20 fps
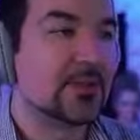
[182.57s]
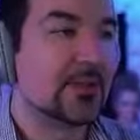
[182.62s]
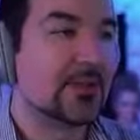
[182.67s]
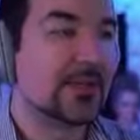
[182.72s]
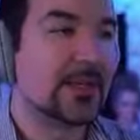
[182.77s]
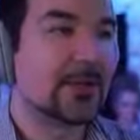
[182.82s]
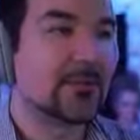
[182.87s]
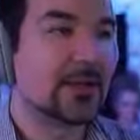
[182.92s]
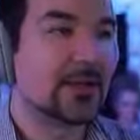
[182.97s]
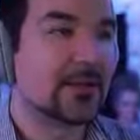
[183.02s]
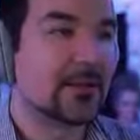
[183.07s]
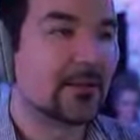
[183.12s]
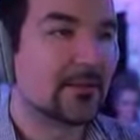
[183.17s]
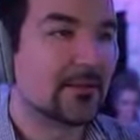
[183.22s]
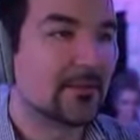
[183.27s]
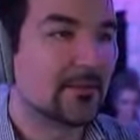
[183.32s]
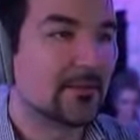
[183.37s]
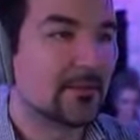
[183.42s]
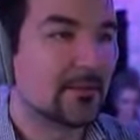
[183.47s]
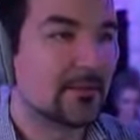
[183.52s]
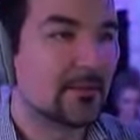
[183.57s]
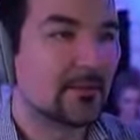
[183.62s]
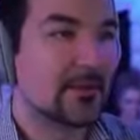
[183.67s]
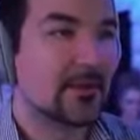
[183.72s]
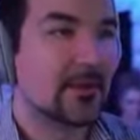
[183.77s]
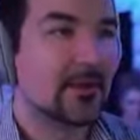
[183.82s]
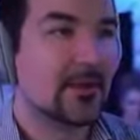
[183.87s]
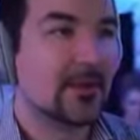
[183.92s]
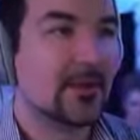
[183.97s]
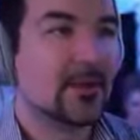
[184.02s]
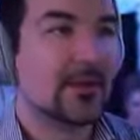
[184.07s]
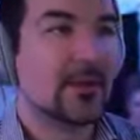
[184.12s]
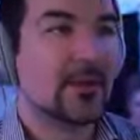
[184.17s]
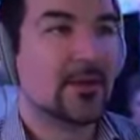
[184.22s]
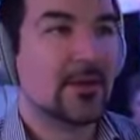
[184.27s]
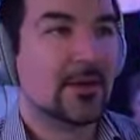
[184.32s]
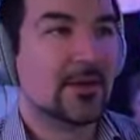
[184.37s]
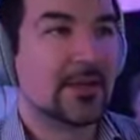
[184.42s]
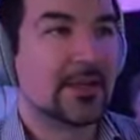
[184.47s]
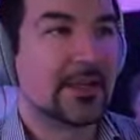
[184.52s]
Okay, we're good. One, drop it.
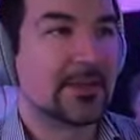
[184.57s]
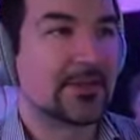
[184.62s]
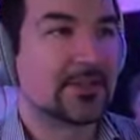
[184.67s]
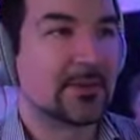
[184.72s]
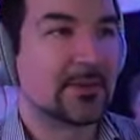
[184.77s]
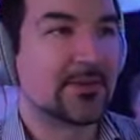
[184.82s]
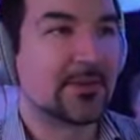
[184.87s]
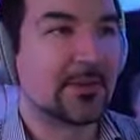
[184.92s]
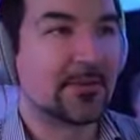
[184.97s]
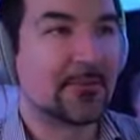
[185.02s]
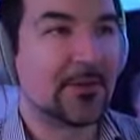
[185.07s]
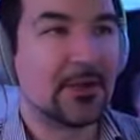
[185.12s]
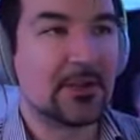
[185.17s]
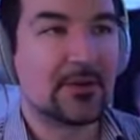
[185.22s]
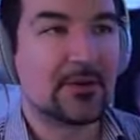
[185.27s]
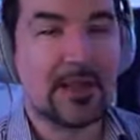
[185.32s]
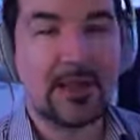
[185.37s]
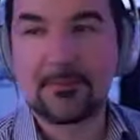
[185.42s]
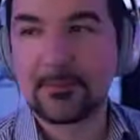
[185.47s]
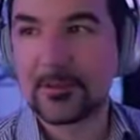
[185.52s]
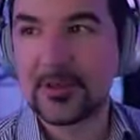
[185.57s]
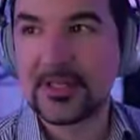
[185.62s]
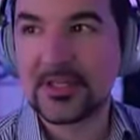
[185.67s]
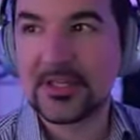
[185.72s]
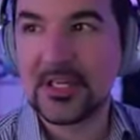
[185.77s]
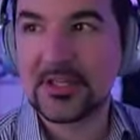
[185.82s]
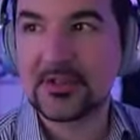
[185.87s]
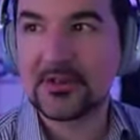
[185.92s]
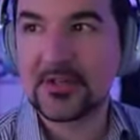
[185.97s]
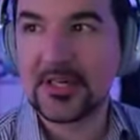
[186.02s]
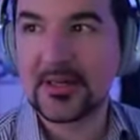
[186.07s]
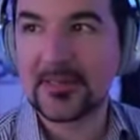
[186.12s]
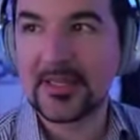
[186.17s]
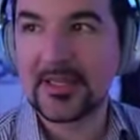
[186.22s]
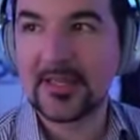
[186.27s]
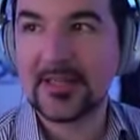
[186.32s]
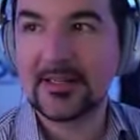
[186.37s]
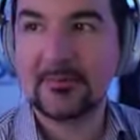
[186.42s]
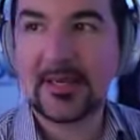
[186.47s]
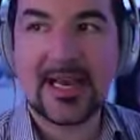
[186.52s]
Thank so much for the follow. I appreciate you coming
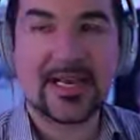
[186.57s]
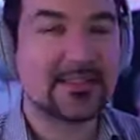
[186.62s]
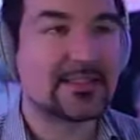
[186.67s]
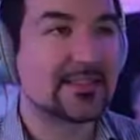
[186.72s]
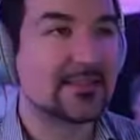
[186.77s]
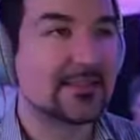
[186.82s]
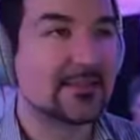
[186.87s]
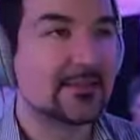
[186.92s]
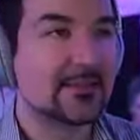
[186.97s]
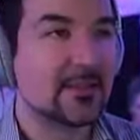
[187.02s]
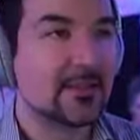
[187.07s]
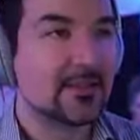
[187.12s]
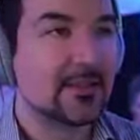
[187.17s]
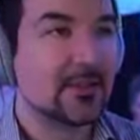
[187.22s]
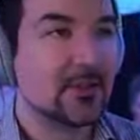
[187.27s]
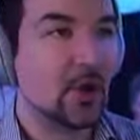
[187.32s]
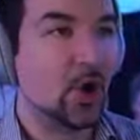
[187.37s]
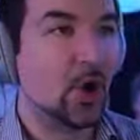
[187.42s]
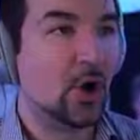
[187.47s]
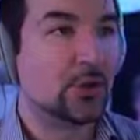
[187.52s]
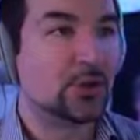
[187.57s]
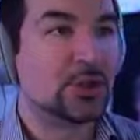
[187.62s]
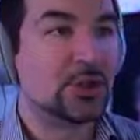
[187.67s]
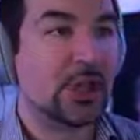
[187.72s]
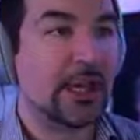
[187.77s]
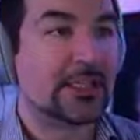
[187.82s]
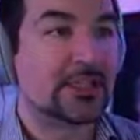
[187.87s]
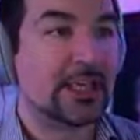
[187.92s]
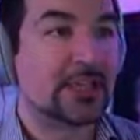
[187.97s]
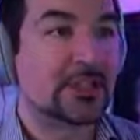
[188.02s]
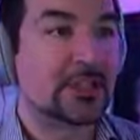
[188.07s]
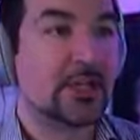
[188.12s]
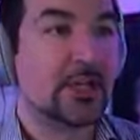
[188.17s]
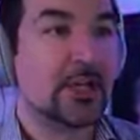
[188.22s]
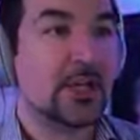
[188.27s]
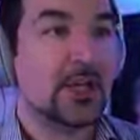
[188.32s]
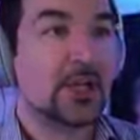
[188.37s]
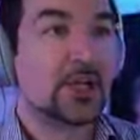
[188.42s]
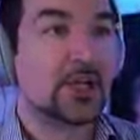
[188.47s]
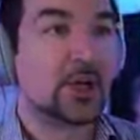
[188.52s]
in, Madison. Oh, Jesus
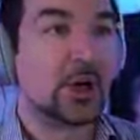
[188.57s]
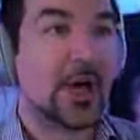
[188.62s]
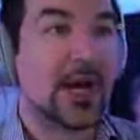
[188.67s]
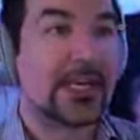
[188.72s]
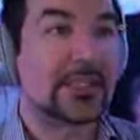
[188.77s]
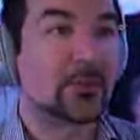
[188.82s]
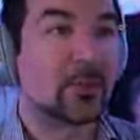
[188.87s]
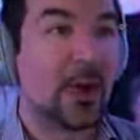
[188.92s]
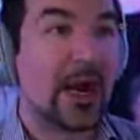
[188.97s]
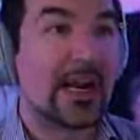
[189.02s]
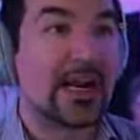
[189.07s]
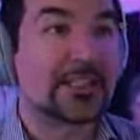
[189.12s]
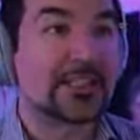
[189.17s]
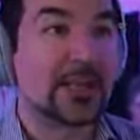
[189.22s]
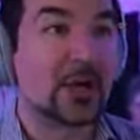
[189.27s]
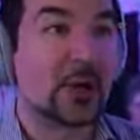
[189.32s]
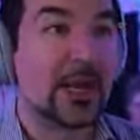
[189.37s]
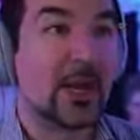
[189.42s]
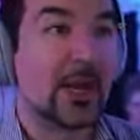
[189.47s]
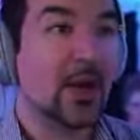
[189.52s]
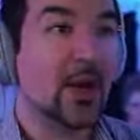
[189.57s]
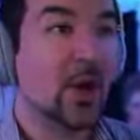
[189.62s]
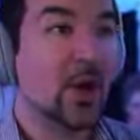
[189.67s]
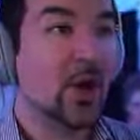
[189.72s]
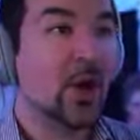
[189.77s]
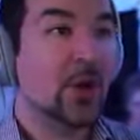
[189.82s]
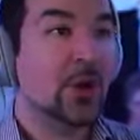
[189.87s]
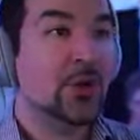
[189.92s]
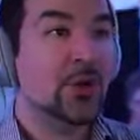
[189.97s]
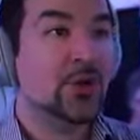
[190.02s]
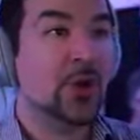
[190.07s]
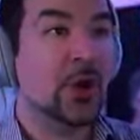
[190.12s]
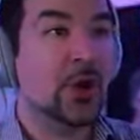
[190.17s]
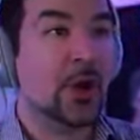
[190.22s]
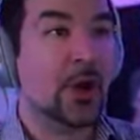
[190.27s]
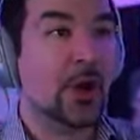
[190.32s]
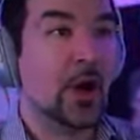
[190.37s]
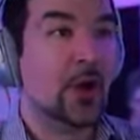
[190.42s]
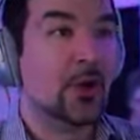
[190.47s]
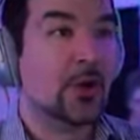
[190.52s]
Christ, why is you here? No,
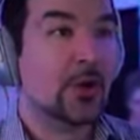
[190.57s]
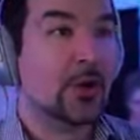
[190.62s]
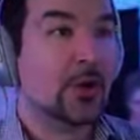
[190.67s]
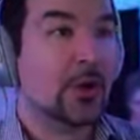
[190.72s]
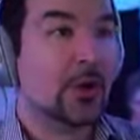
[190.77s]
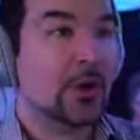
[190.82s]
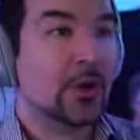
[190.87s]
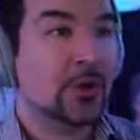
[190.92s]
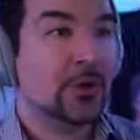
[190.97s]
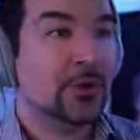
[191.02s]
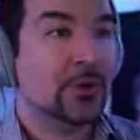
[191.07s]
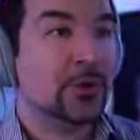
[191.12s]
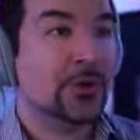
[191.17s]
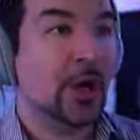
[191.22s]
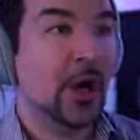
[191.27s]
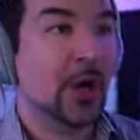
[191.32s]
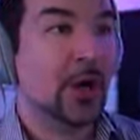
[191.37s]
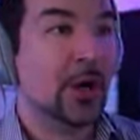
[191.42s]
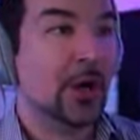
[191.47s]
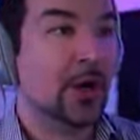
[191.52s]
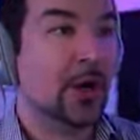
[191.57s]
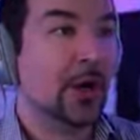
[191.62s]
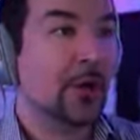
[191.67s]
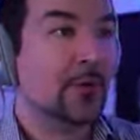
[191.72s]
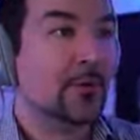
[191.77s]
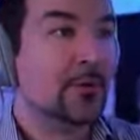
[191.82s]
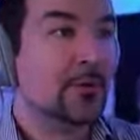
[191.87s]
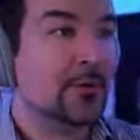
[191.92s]
no, no. No, no, no.